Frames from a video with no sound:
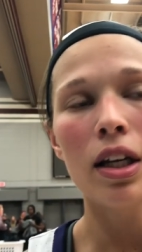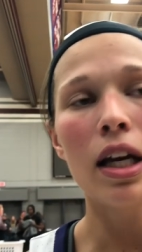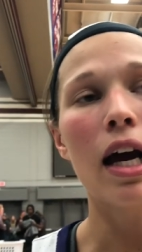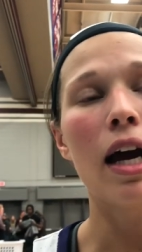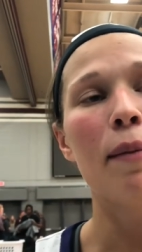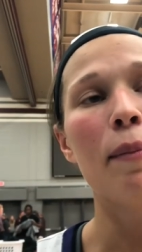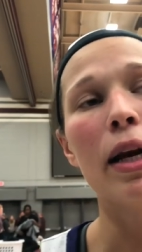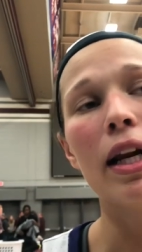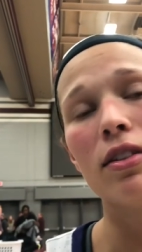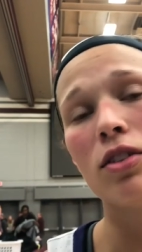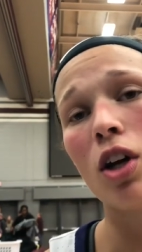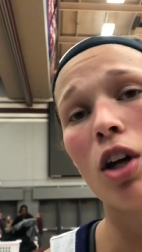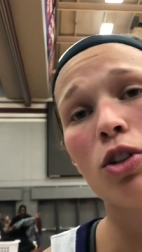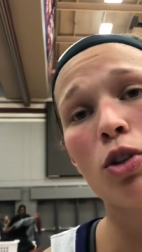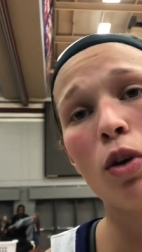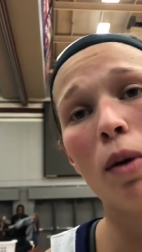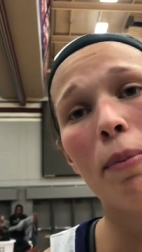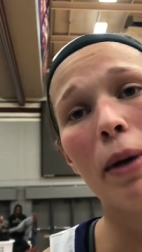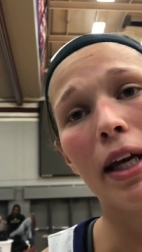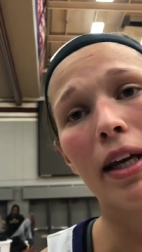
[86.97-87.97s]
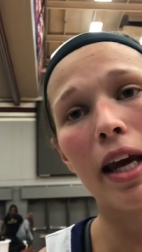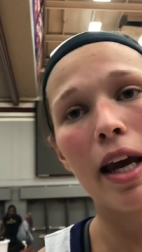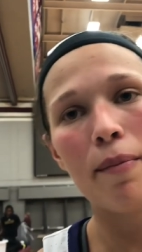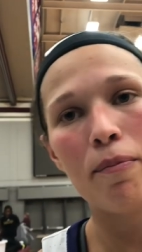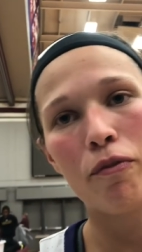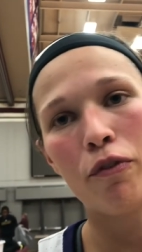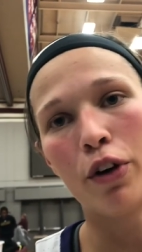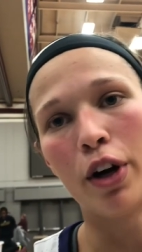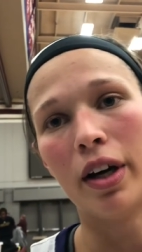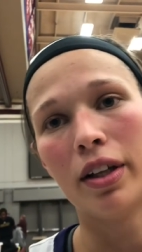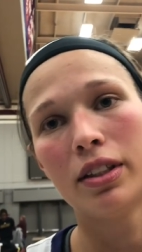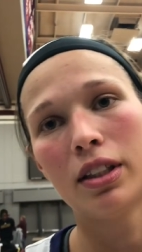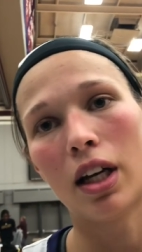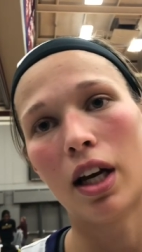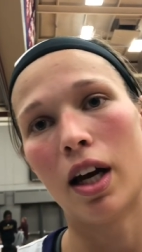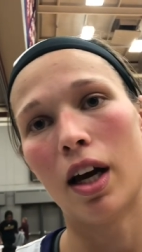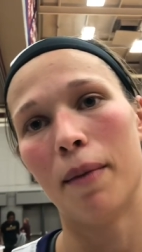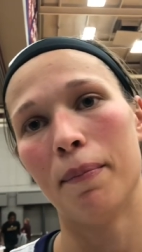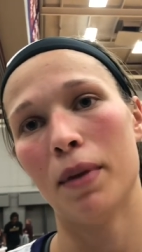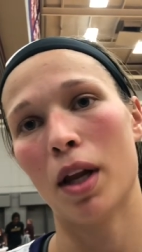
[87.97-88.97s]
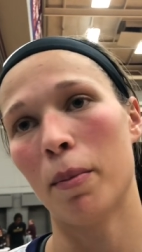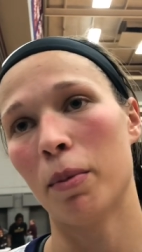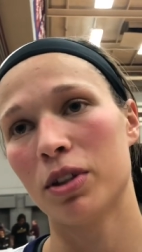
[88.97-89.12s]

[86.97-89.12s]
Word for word: Yeah, I mean, it's also a big game for us. Um,